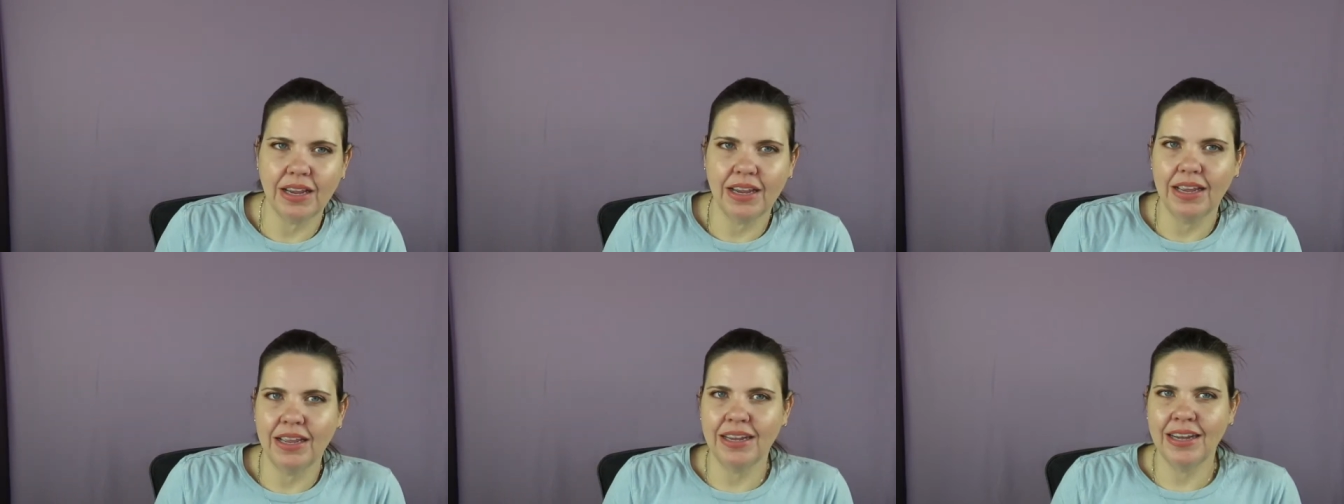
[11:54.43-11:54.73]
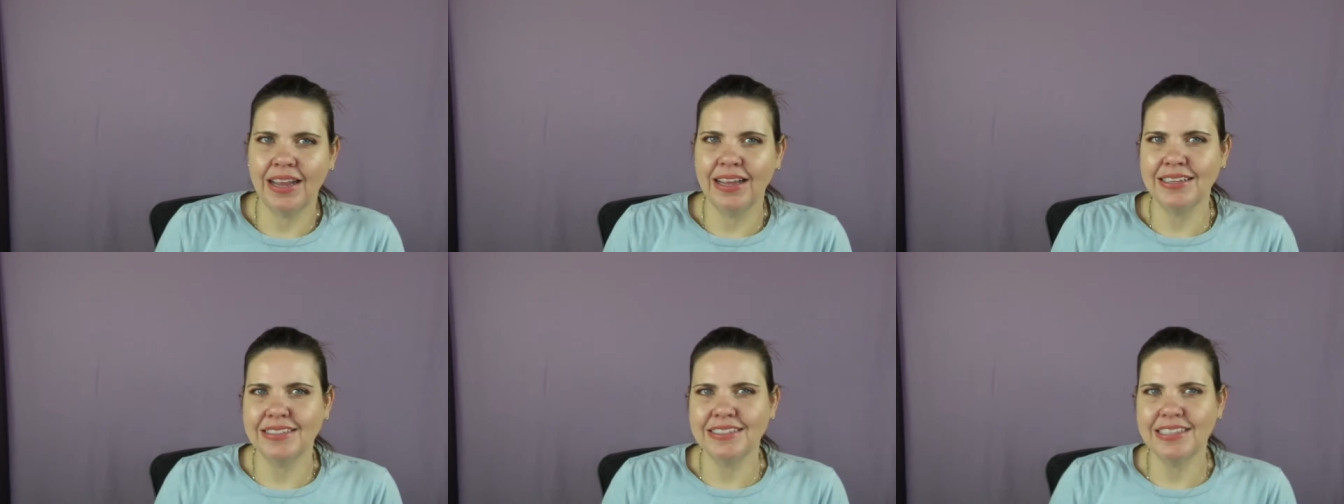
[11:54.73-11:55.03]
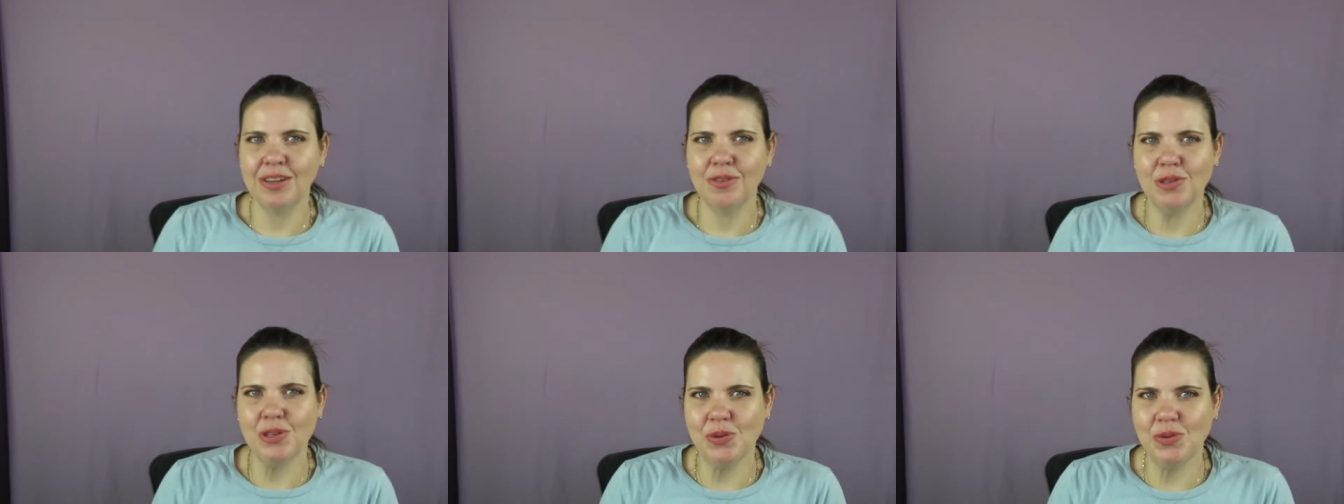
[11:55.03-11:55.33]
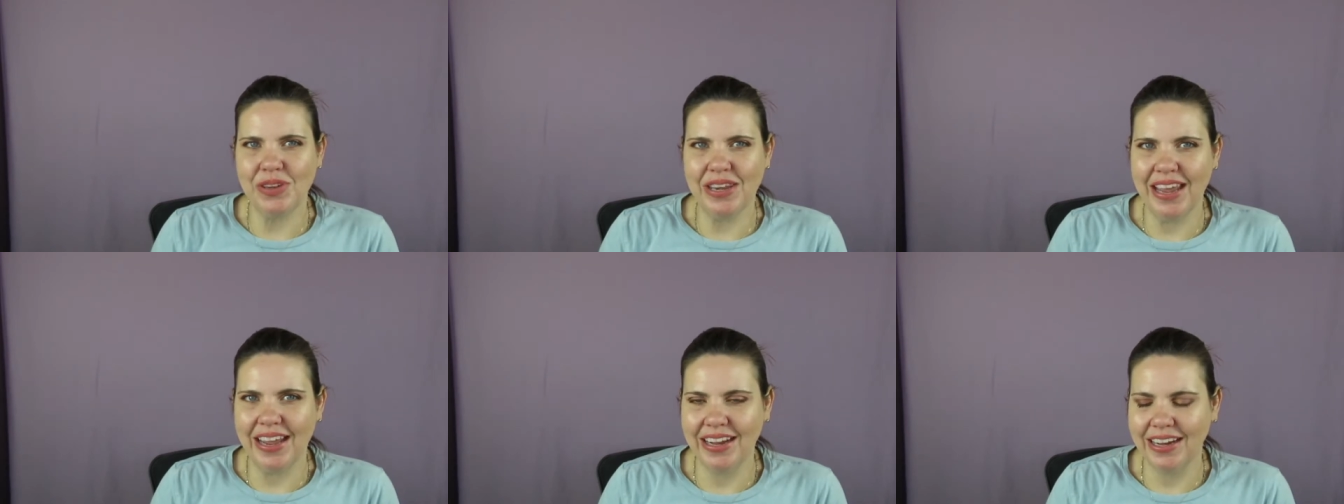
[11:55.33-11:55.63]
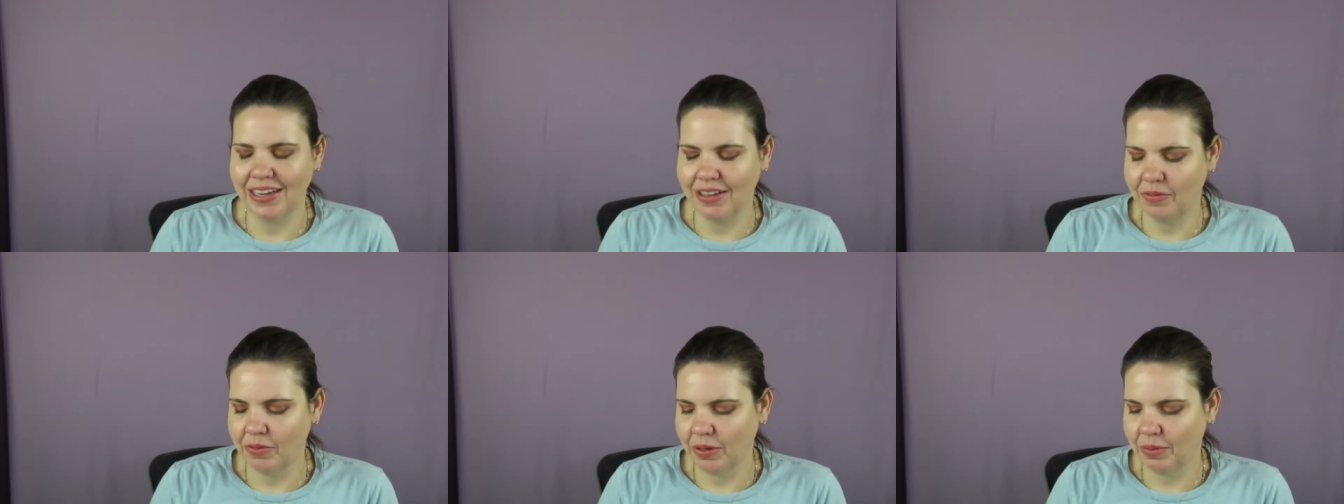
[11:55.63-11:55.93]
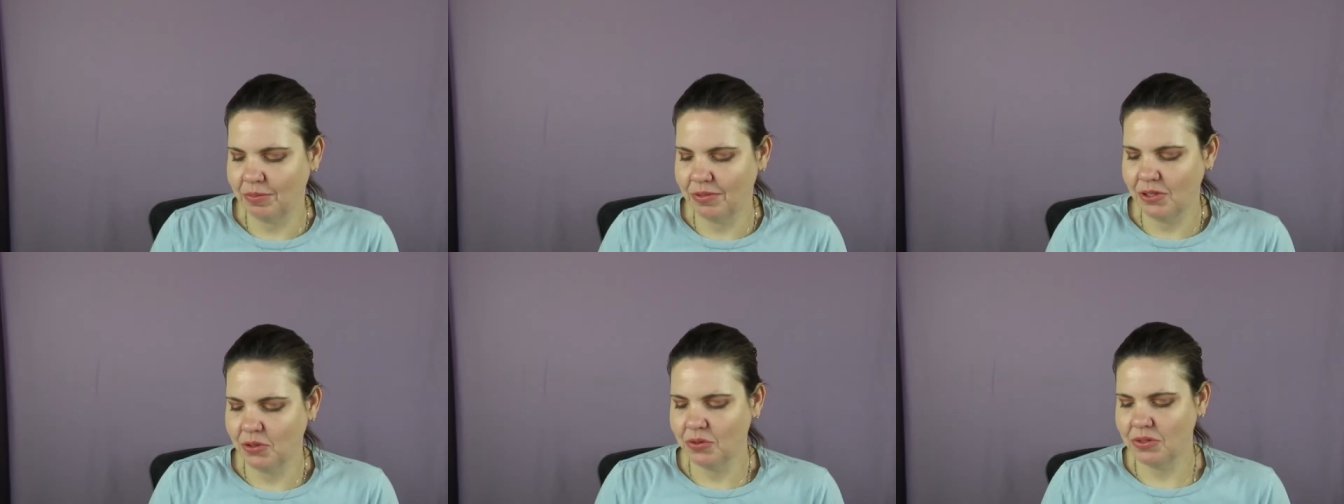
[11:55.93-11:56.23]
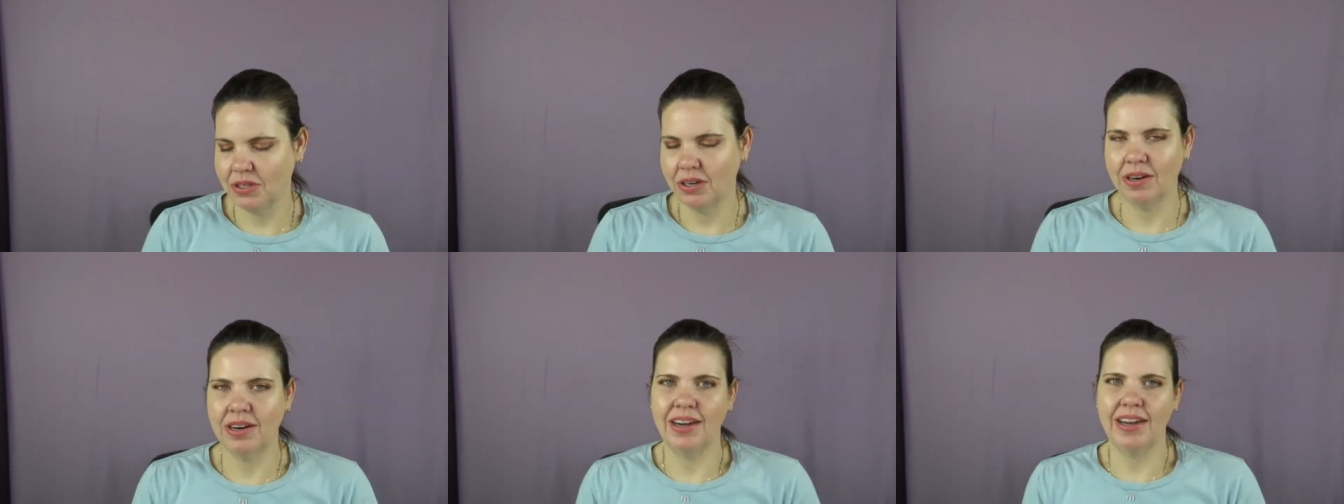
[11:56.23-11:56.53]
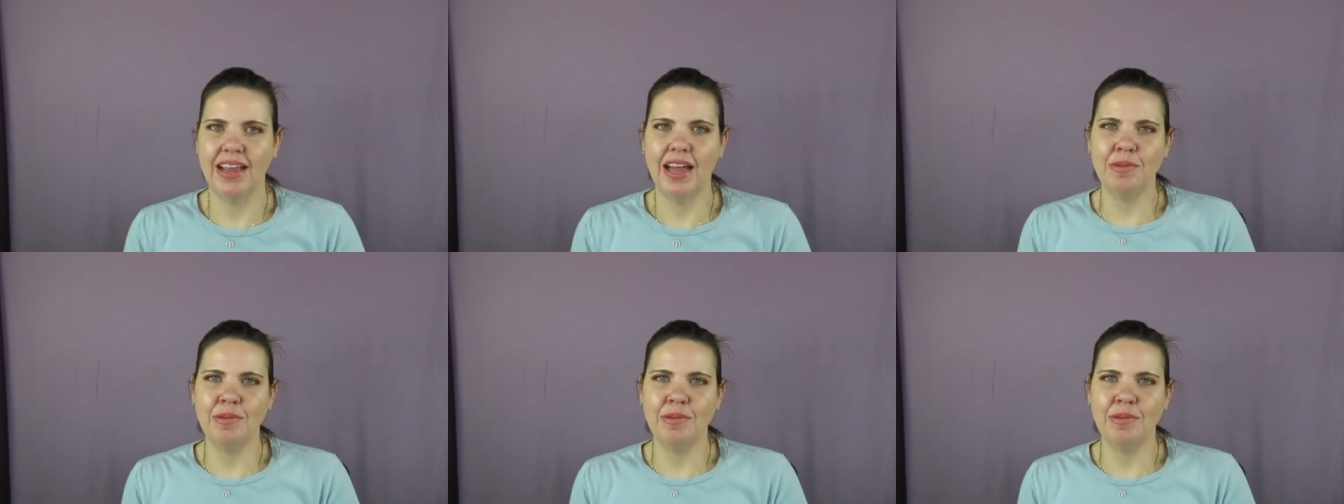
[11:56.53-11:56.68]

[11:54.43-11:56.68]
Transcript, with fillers: and I sound so negative, and I'm so sorry.